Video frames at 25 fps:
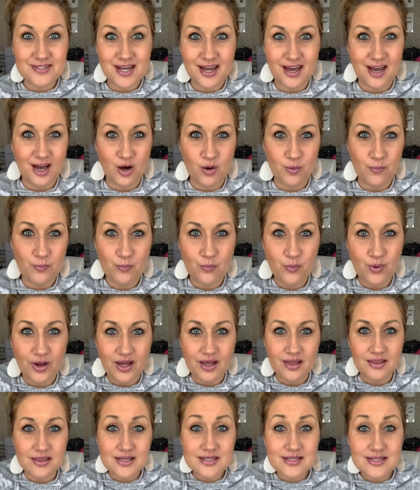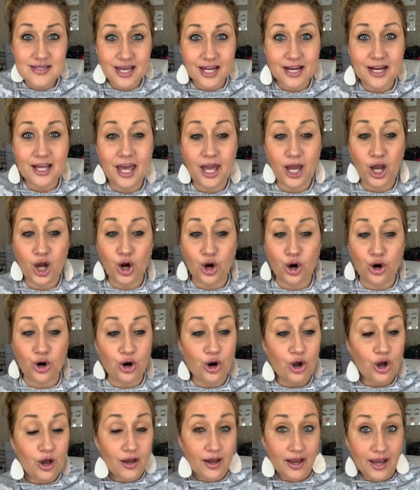to help with skincare,